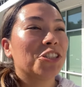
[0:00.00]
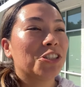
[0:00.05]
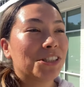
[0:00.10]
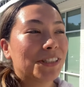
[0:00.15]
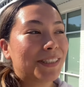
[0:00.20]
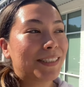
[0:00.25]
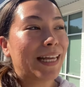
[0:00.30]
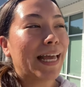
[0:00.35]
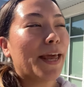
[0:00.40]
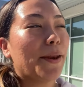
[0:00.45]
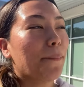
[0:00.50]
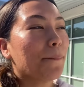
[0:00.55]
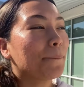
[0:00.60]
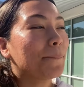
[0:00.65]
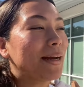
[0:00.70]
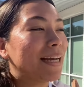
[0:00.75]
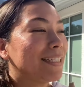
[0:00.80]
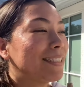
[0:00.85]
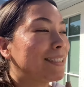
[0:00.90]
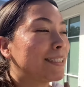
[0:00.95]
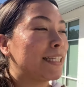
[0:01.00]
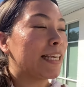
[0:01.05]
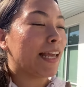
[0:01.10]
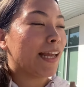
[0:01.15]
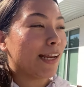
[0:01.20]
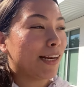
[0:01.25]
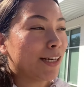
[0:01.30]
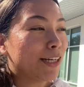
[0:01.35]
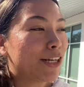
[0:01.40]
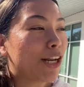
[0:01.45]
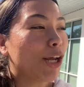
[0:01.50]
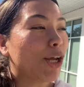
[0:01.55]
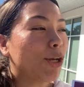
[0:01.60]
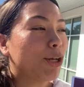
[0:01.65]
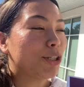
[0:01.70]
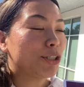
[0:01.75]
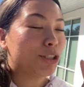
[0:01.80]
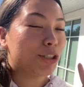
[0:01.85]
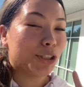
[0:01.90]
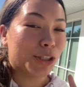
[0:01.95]
She said my skin
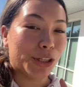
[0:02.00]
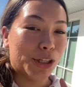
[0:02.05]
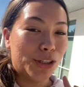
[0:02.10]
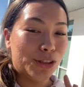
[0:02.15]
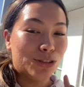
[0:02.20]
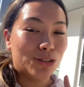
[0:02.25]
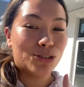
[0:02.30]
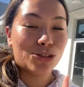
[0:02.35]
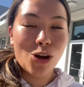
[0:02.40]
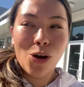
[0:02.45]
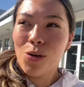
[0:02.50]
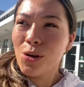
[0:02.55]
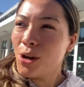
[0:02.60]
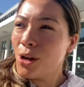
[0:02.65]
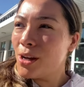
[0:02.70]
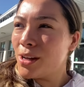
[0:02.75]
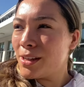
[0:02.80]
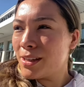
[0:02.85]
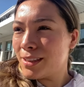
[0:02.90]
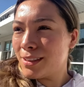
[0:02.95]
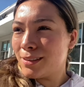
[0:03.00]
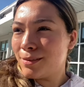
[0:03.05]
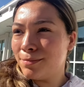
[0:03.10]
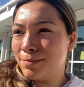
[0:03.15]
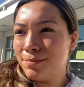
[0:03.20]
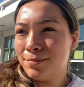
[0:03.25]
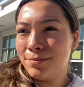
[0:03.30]
is looking so good.